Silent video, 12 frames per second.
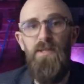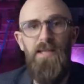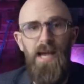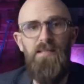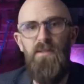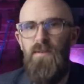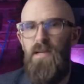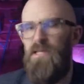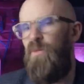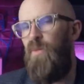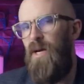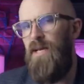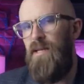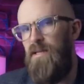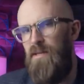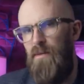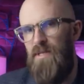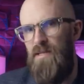but gasifiers were widely
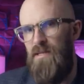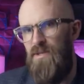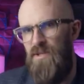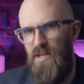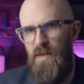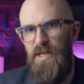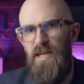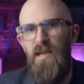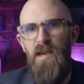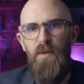adopted in Germany,